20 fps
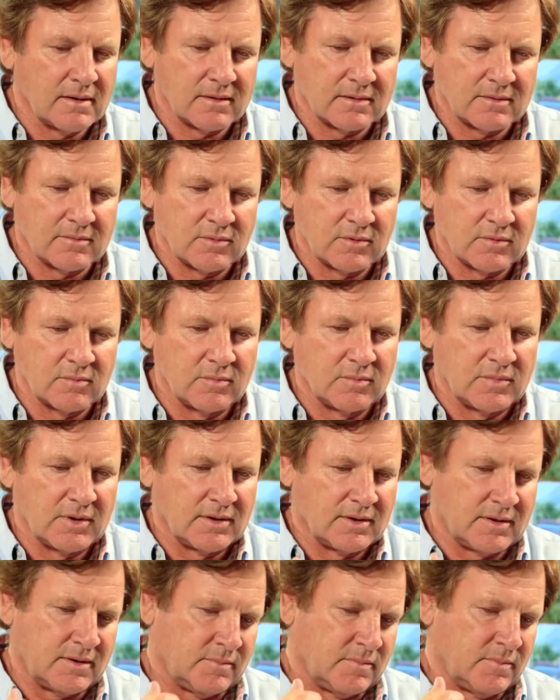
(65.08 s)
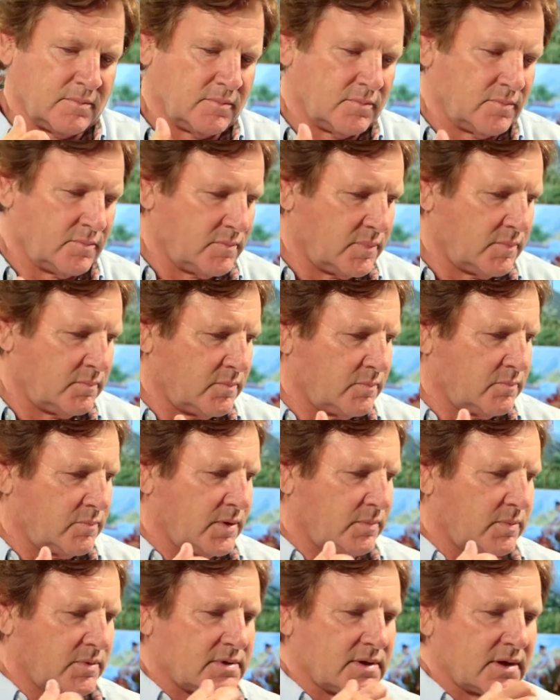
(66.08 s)
it would
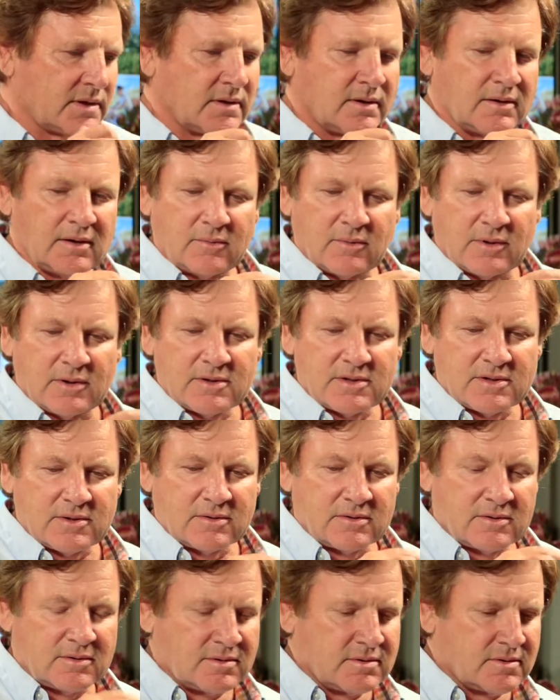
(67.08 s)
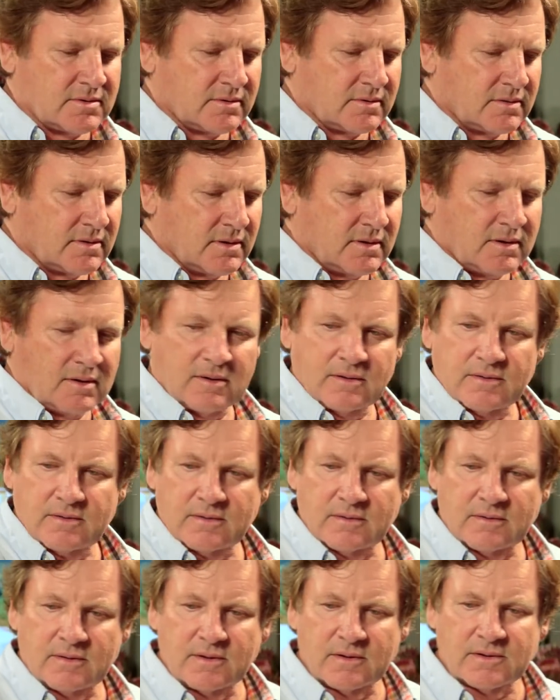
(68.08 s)
be particularly well suited to
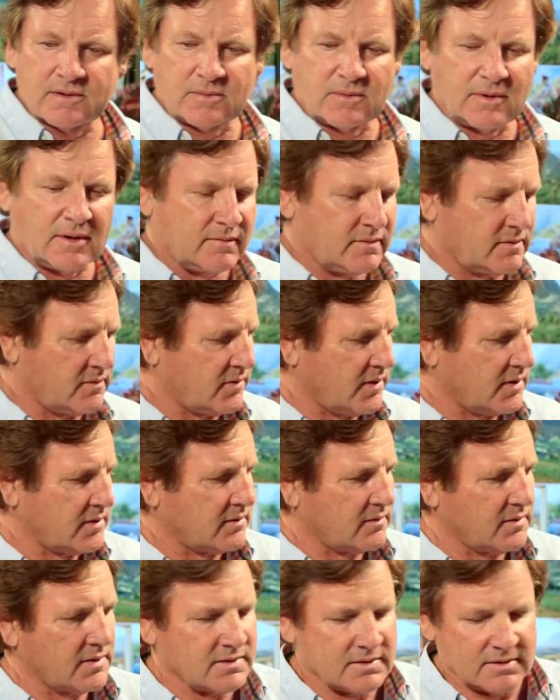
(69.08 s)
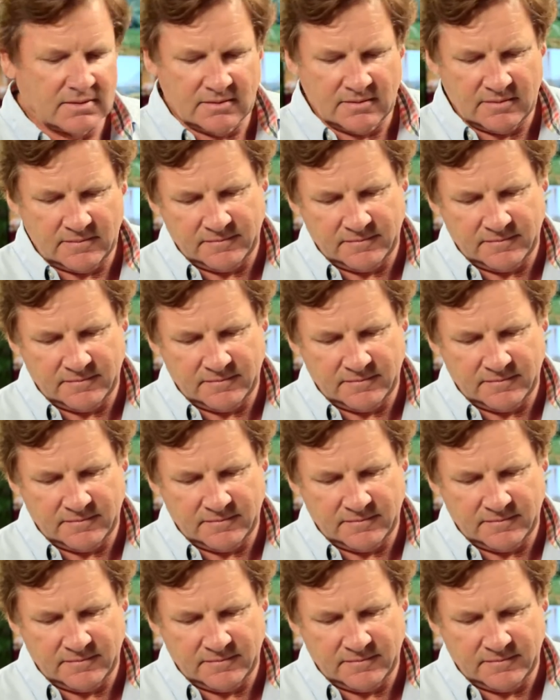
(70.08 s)
the dish we have in front of us.